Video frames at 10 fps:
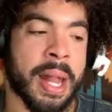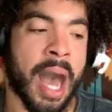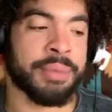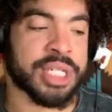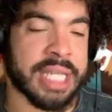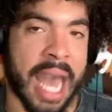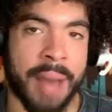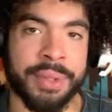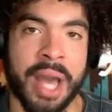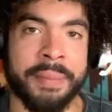I'm
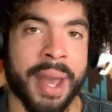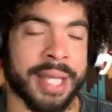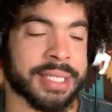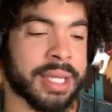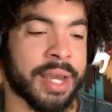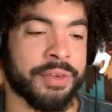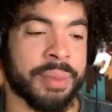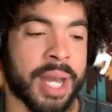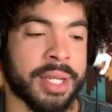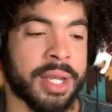asking
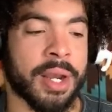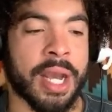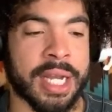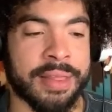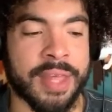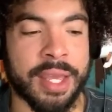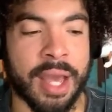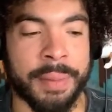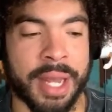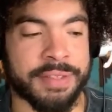everybody here, and I think
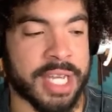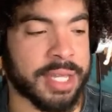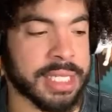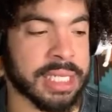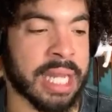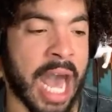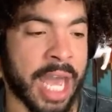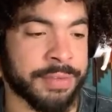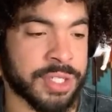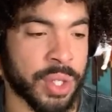I'm gonna have to end this
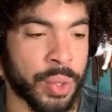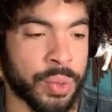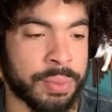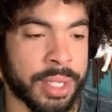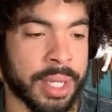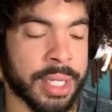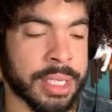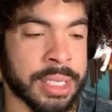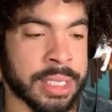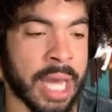live soon
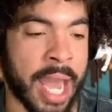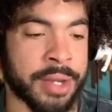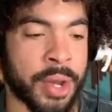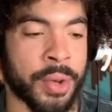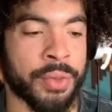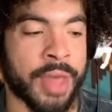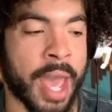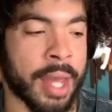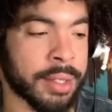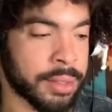because I know
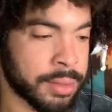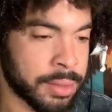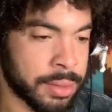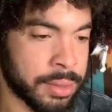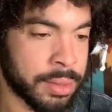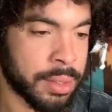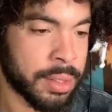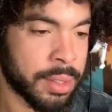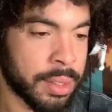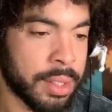that
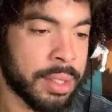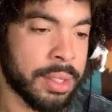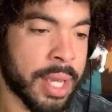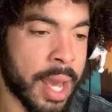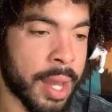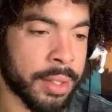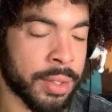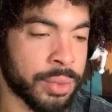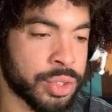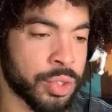yeah,
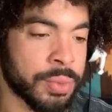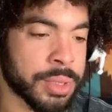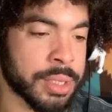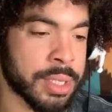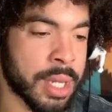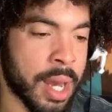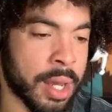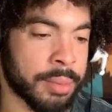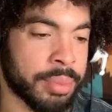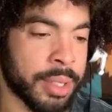YouTube is
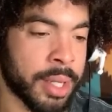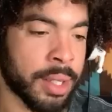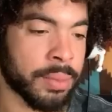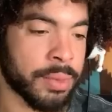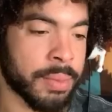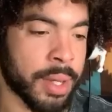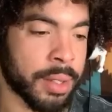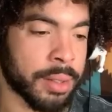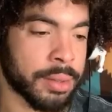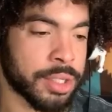not playing with
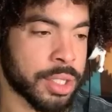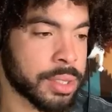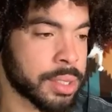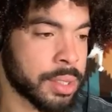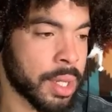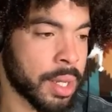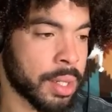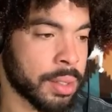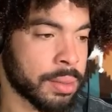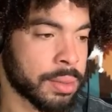my shit
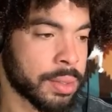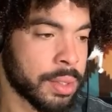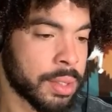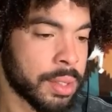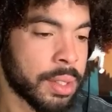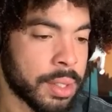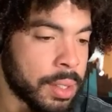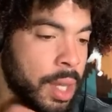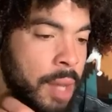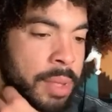today.
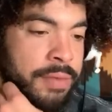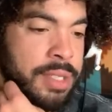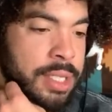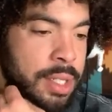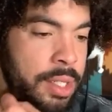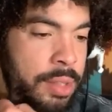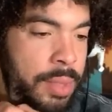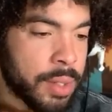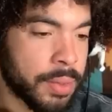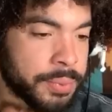I'm gonna have to send an
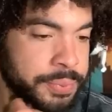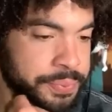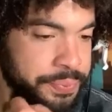email.